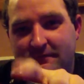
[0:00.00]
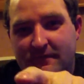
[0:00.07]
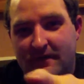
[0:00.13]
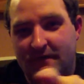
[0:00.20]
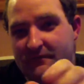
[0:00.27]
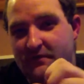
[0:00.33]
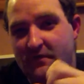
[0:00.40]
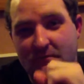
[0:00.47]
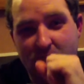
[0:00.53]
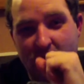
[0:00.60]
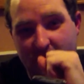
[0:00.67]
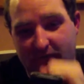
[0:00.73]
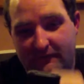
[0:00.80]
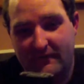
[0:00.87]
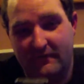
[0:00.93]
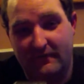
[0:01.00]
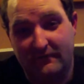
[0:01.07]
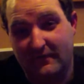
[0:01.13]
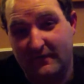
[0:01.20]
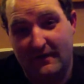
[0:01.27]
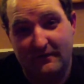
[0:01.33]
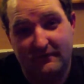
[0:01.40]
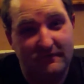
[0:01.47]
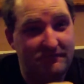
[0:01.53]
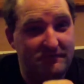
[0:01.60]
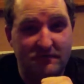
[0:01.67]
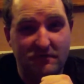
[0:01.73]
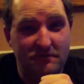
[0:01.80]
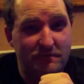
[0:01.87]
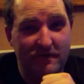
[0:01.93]
If you've got a microphone, that is, if
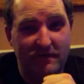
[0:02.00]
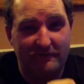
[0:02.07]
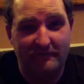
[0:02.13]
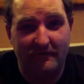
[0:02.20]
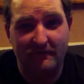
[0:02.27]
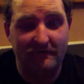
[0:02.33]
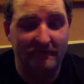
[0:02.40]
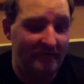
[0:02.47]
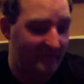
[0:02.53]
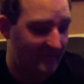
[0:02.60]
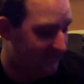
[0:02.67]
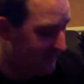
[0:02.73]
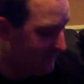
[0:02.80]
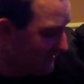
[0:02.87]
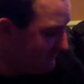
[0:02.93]
you've got a microphone. And